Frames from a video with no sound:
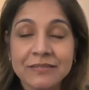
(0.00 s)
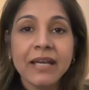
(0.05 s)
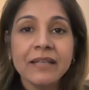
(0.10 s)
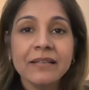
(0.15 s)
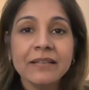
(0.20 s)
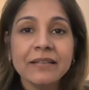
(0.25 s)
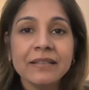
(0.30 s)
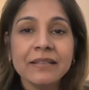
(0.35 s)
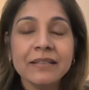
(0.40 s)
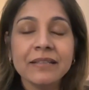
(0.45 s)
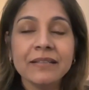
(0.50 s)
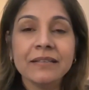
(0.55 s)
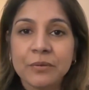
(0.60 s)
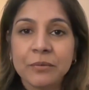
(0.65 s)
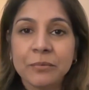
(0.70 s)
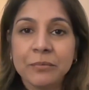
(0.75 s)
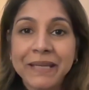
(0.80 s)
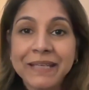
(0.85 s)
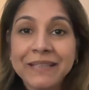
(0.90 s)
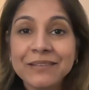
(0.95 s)
And the
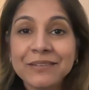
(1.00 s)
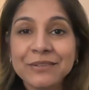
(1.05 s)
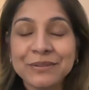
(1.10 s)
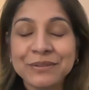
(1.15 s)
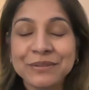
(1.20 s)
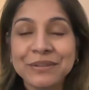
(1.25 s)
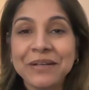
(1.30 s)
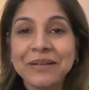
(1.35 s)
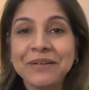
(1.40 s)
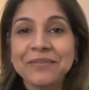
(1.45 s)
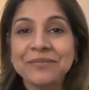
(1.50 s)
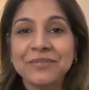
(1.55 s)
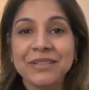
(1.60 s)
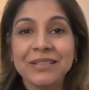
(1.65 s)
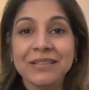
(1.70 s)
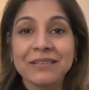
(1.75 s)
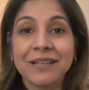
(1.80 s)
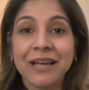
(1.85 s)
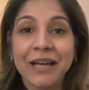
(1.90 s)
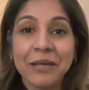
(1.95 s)
remainder of
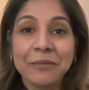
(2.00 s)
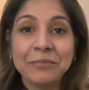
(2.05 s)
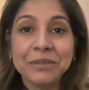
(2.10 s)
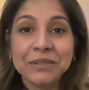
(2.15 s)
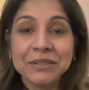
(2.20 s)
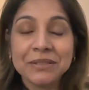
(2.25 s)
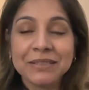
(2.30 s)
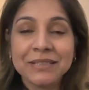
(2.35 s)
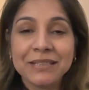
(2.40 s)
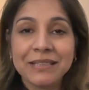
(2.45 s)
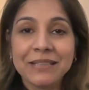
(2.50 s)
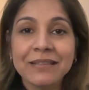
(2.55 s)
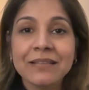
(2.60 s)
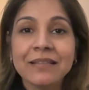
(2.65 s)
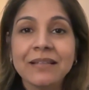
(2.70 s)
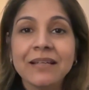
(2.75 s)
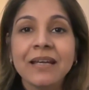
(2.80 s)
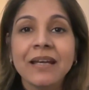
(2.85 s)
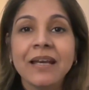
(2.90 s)
the liability